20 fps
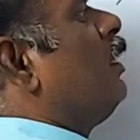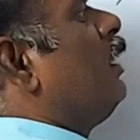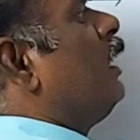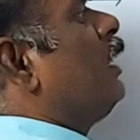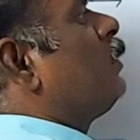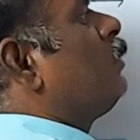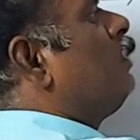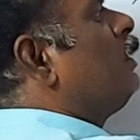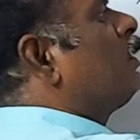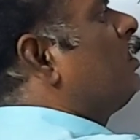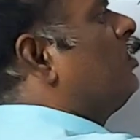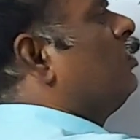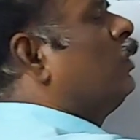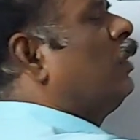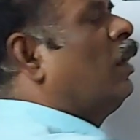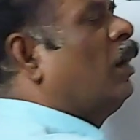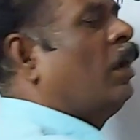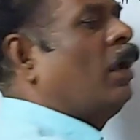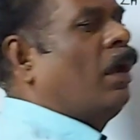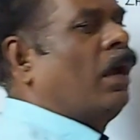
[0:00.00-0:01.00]
takes place on
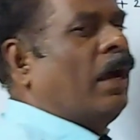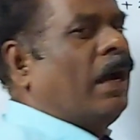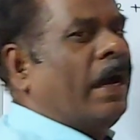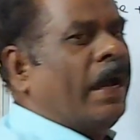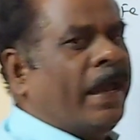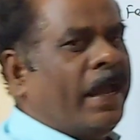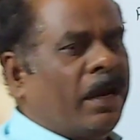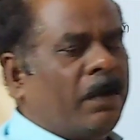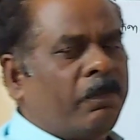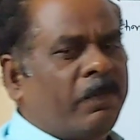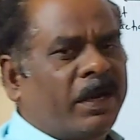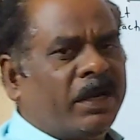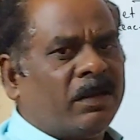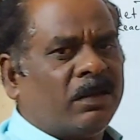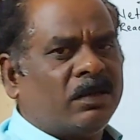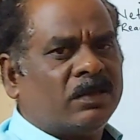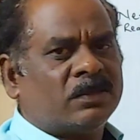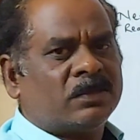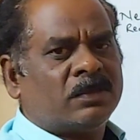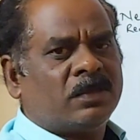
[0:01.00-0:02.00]
the iron
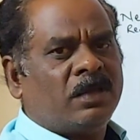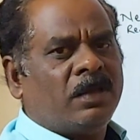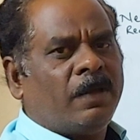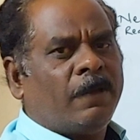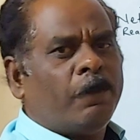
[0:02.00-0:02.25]
metals.